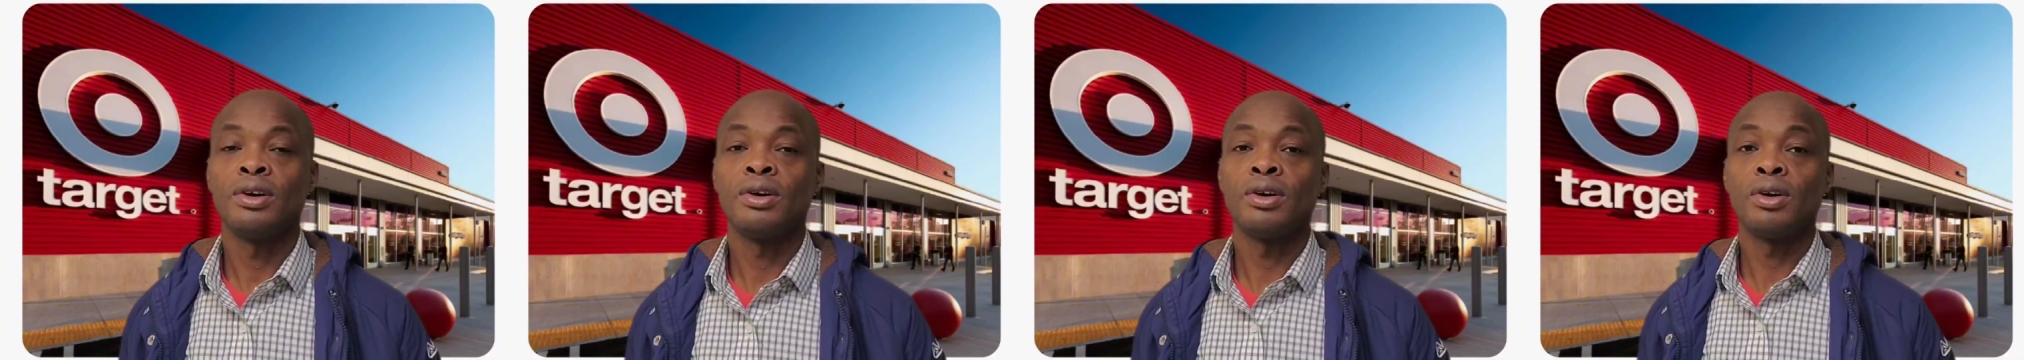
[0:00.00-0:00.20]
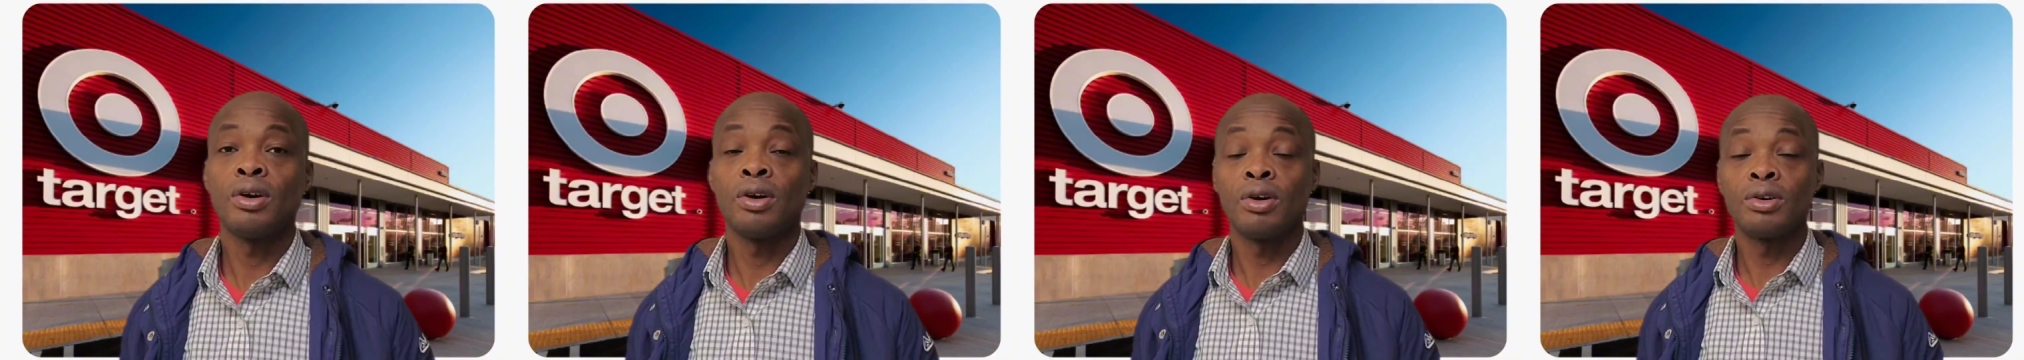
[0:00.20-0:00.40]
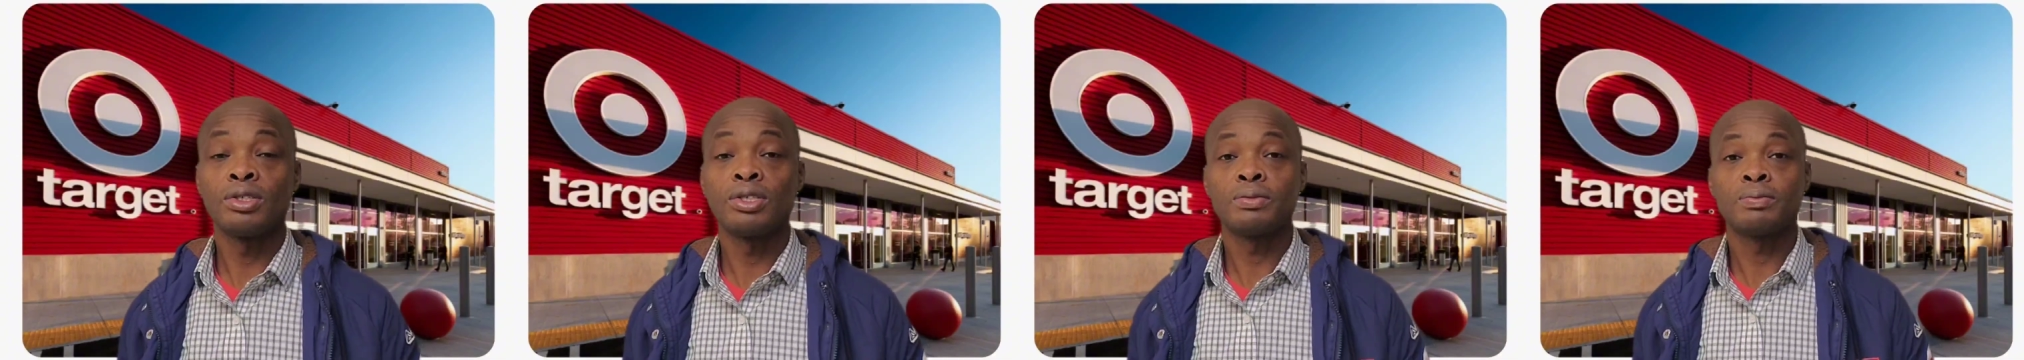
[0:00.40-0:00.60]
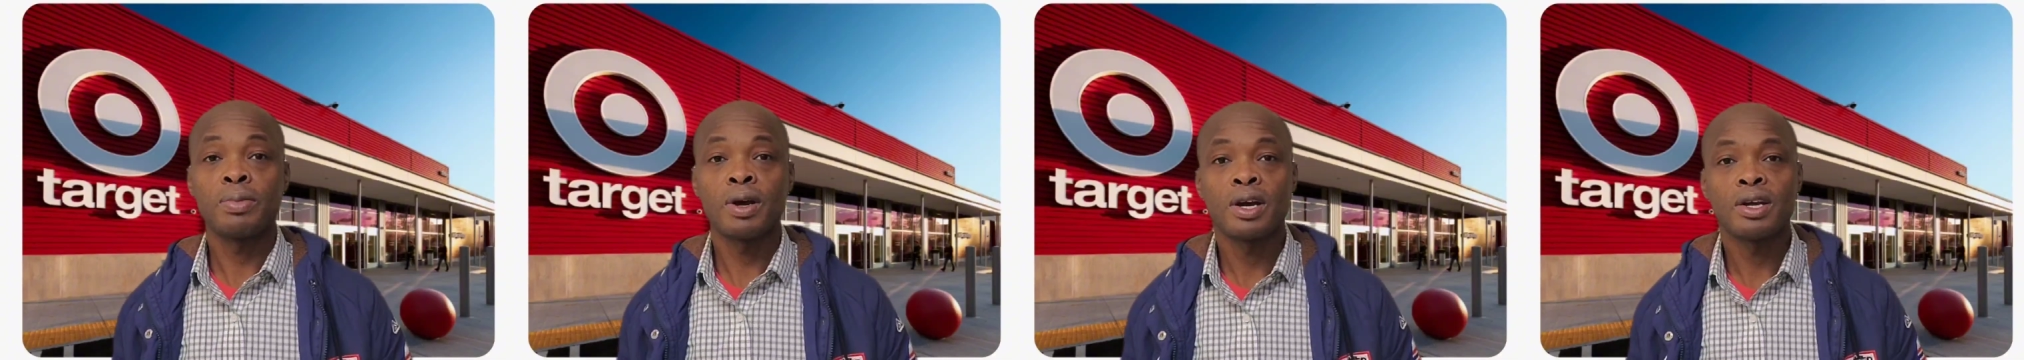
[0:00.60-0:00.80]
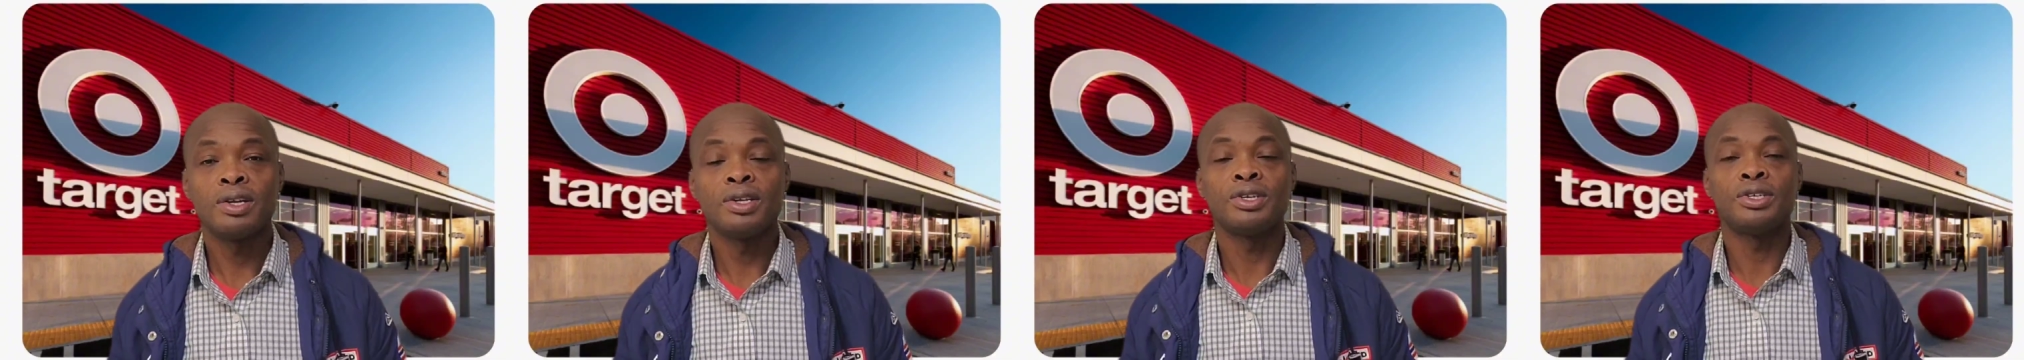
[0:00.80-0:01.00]
or
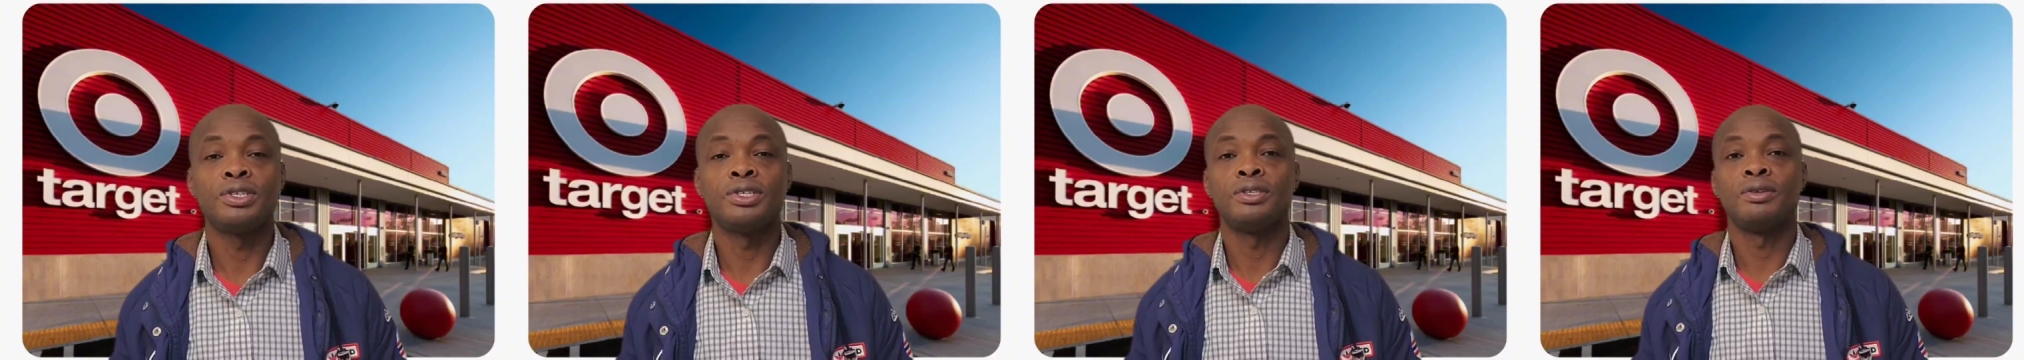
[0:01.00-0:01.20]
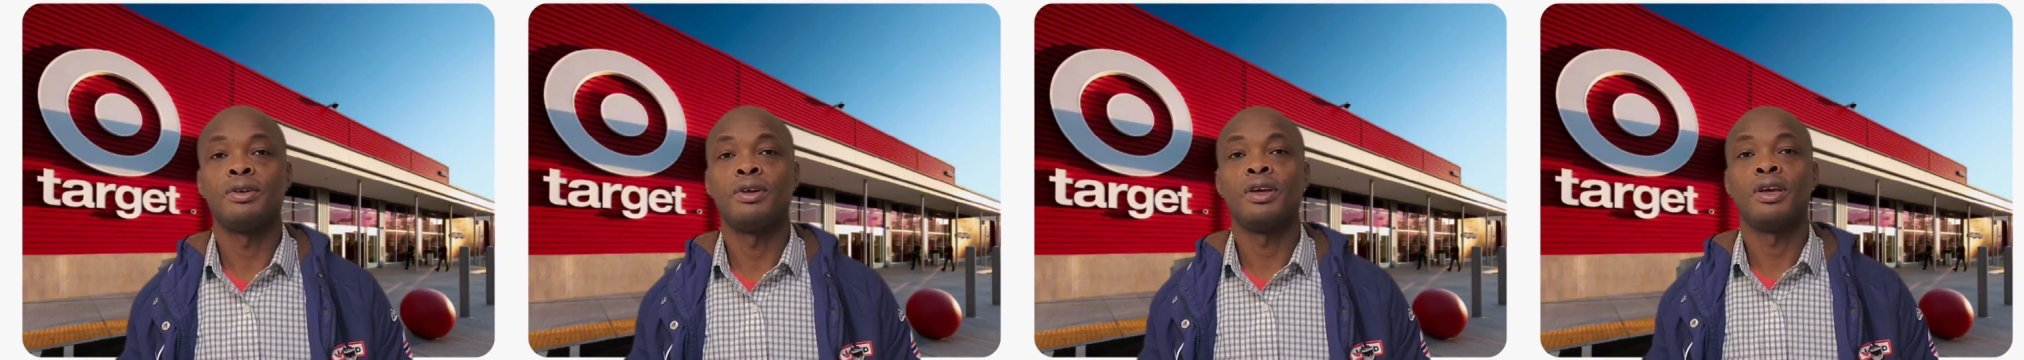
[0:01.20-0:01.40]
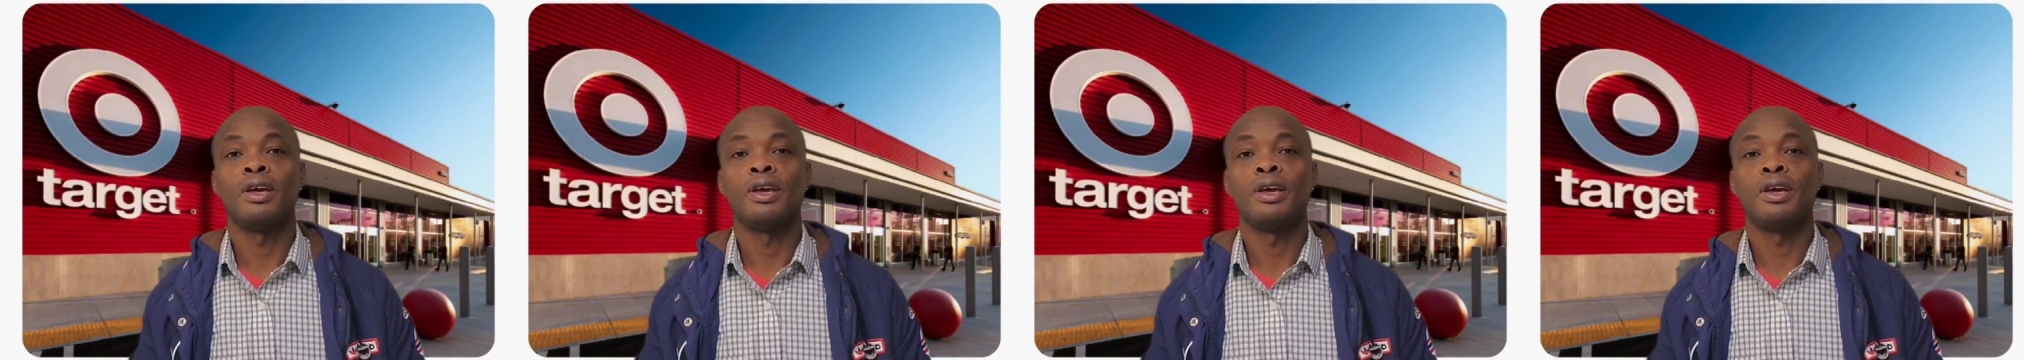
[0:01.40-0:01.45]
Spanish.